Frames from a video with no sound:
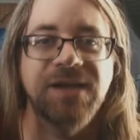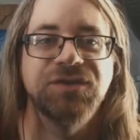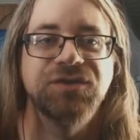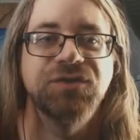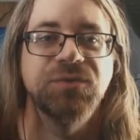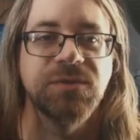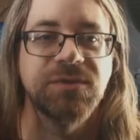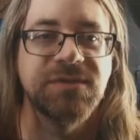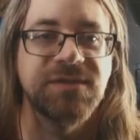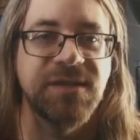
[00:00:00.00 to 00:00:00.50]

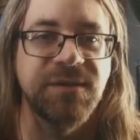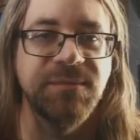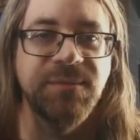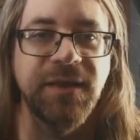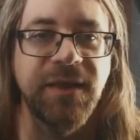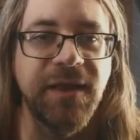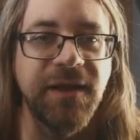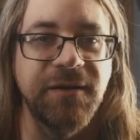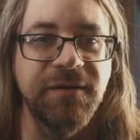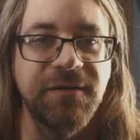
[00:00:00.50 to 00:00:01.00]
actual
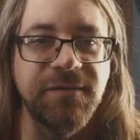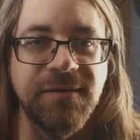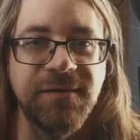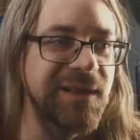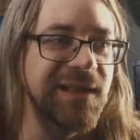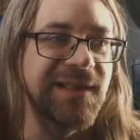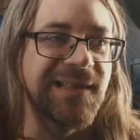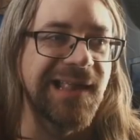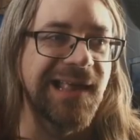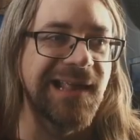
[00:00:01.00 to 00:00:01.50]
simulator,
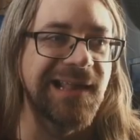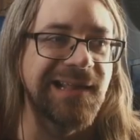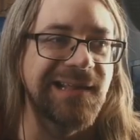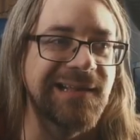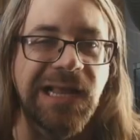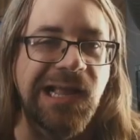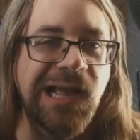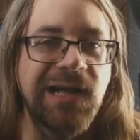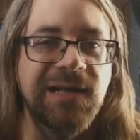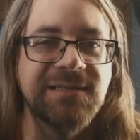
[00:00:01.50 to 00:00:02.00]
something that
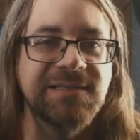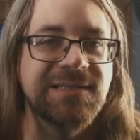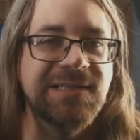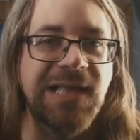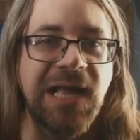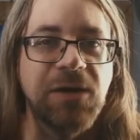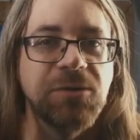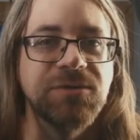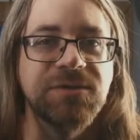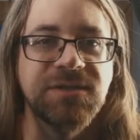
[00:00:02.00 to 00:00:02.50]
might cost
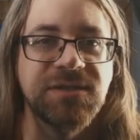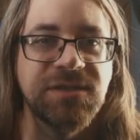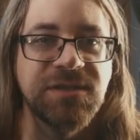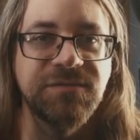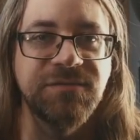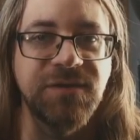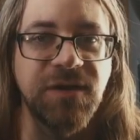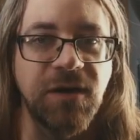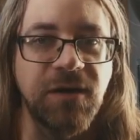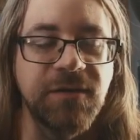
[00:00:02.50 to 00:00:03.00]
thousands
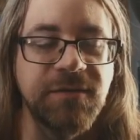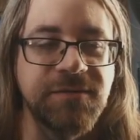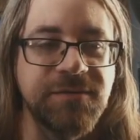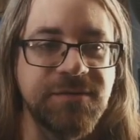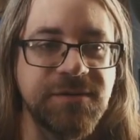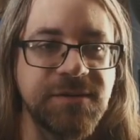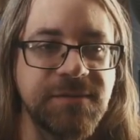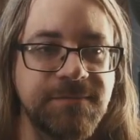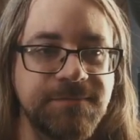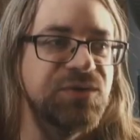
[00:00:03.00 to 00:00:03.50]
of
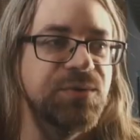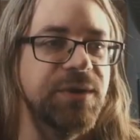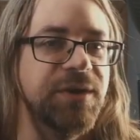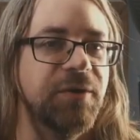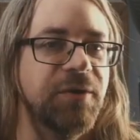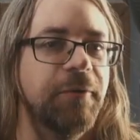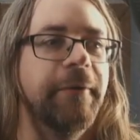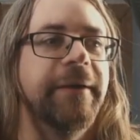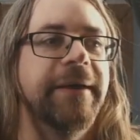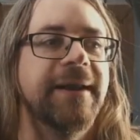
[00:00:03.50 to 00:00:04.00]
dollars between
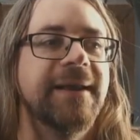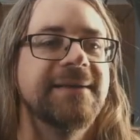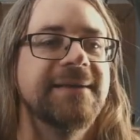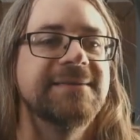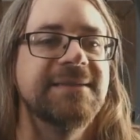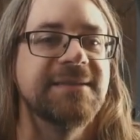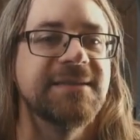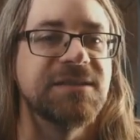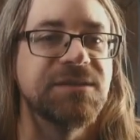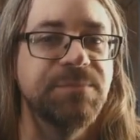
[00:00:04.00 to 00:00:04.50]

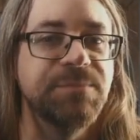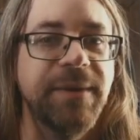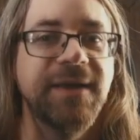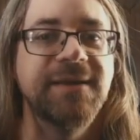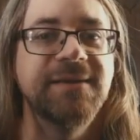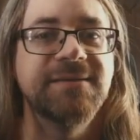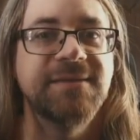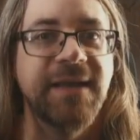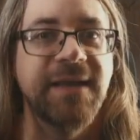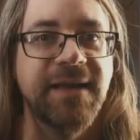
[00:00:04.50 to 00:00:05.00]
organizing the
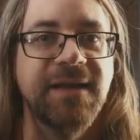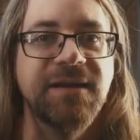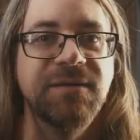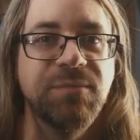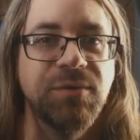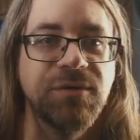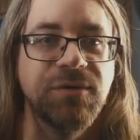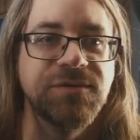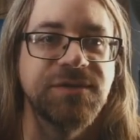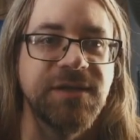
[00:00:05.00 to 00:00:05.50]
space
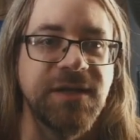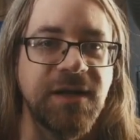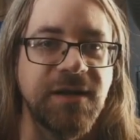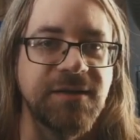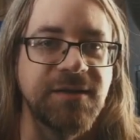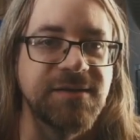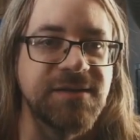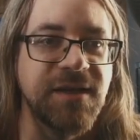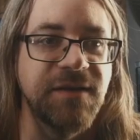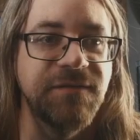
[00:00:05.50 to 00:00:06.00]
and purchasing
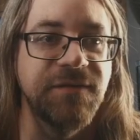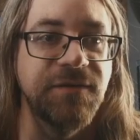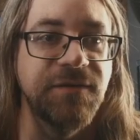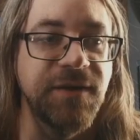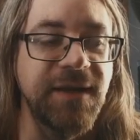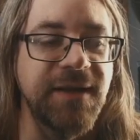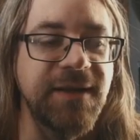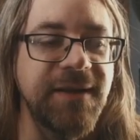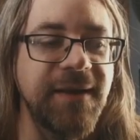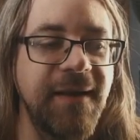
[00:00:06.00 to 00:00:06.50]
all the stuff you
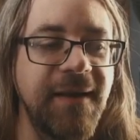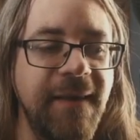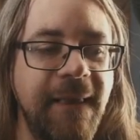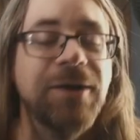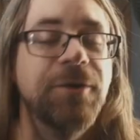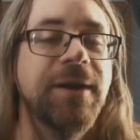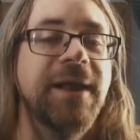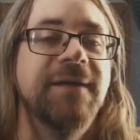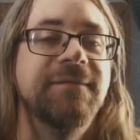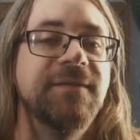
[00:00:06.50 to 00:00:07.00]
need. I
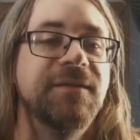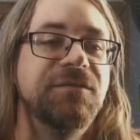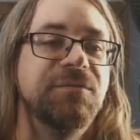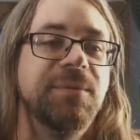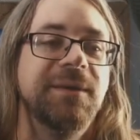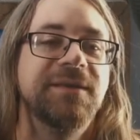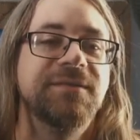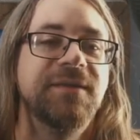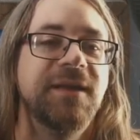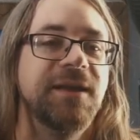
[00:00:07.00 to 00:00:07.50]
don't have the
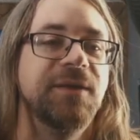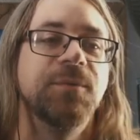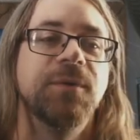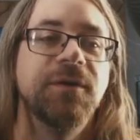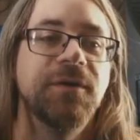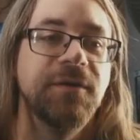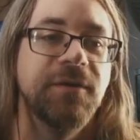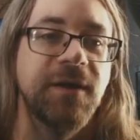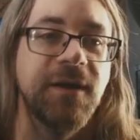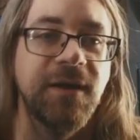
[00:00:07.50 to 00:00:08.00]
space
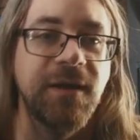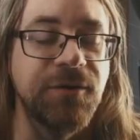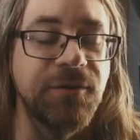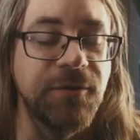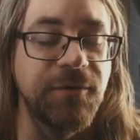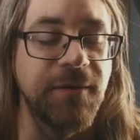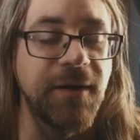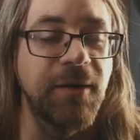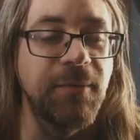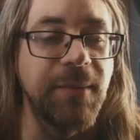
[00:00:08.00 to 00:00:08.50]
anywhere in
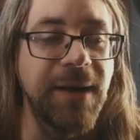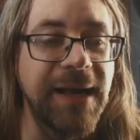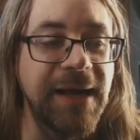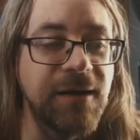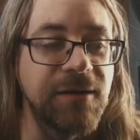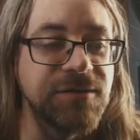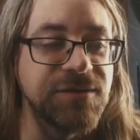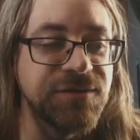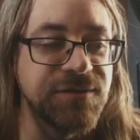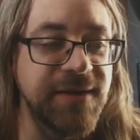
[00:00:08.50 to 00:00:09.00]
or around my
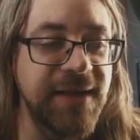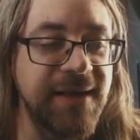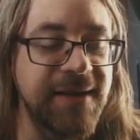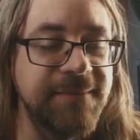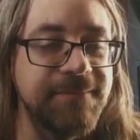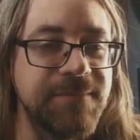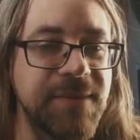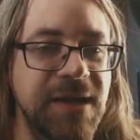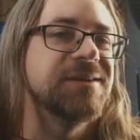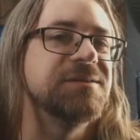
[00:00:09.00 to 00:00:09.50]
house for
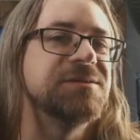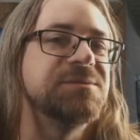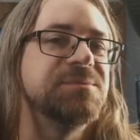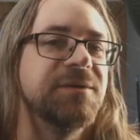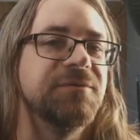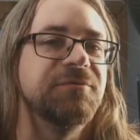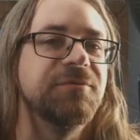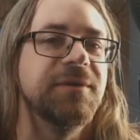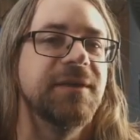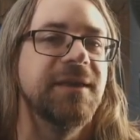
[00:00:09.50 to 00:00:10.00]
that. It's always
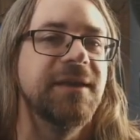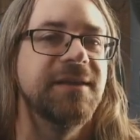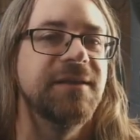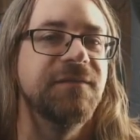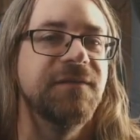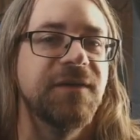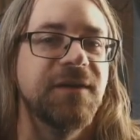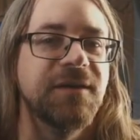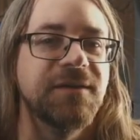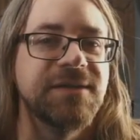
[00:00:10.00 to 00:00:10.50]
been really
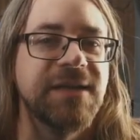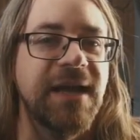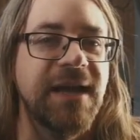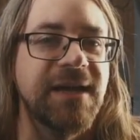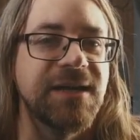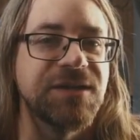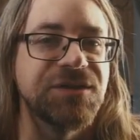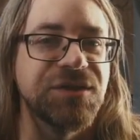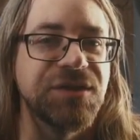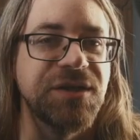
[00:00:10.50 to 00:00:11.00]
difficult to
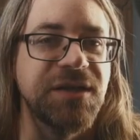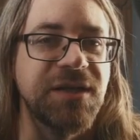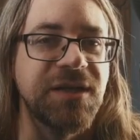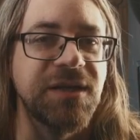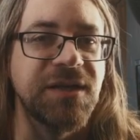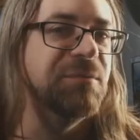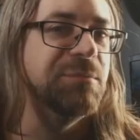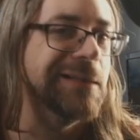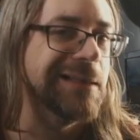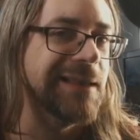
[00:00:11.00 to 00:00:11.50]
actually
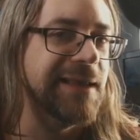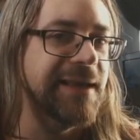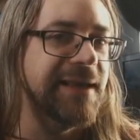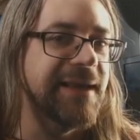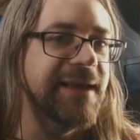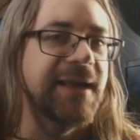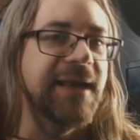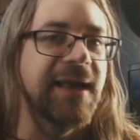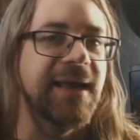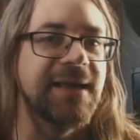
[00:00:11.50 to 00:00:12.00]
kind of
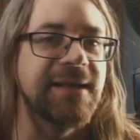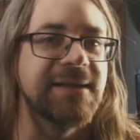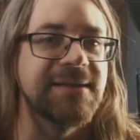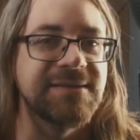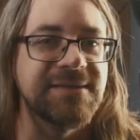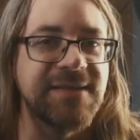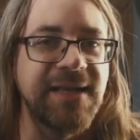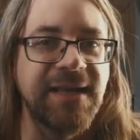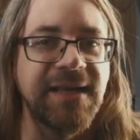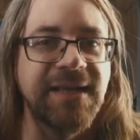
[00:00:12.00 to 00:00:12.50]
play and
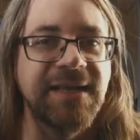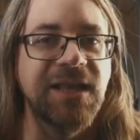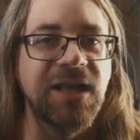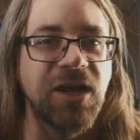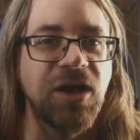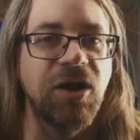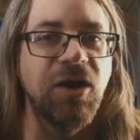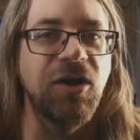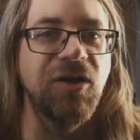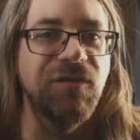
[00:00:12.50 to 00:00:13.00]
stay in
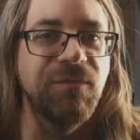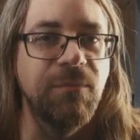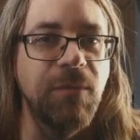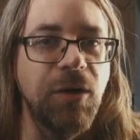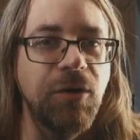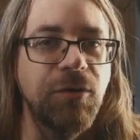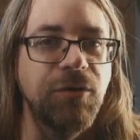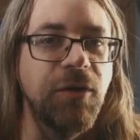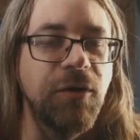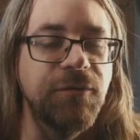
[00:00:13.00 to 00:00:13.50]
the golf
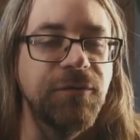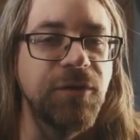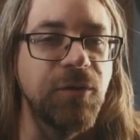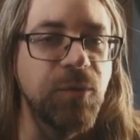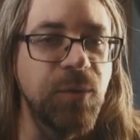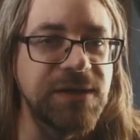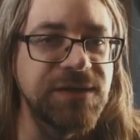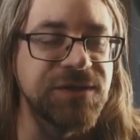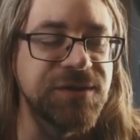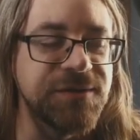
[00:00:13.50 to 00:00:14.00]
mode over the
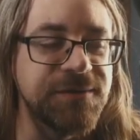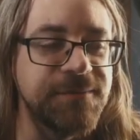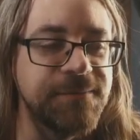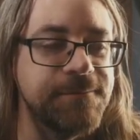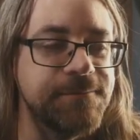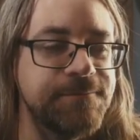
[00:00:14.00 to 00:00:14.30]
winter.